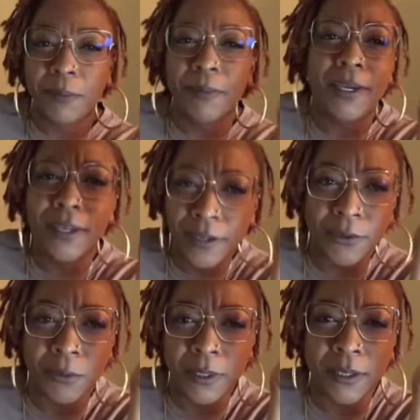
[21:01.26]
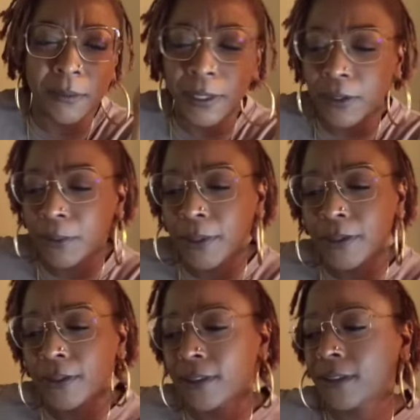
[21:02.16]
make you be a better
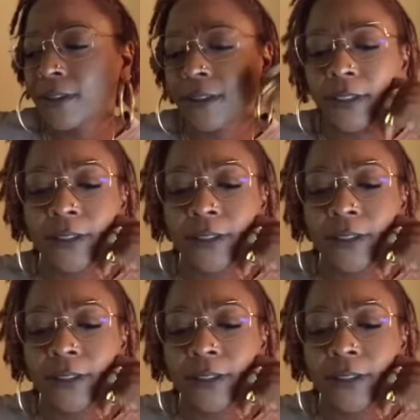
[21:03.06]
person, so...